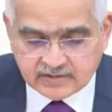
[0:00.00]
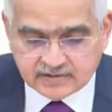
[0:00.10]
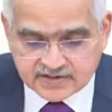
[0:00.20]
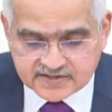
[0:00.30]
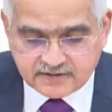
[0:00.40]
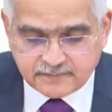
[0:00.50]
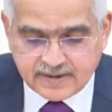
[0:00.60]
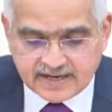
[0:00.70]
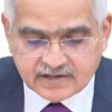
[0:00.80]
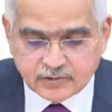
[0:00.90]
The Reserve
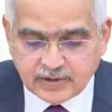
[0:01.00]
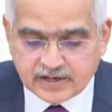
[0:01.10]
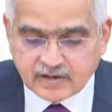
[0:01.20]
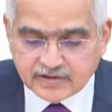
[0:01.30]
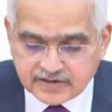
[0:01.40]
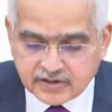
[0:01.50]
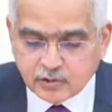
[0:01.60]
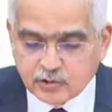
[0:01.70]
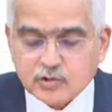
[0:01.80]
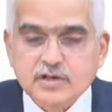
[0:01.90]
Bank will
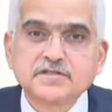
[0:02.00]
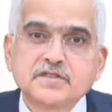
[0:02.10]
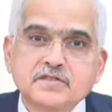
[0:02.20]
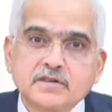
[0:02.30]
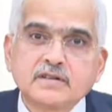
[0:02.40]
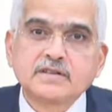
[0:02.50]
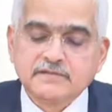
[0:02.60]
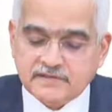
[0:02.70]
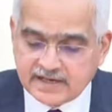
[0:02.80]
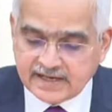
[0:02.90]
continue to
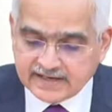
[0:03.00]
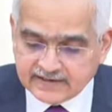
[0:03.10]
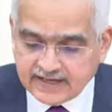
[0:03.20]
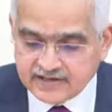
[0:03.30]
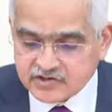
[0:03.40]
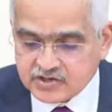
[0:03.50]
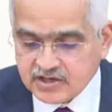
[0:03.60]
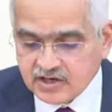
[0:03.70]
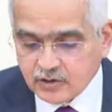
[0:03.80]
constructively engage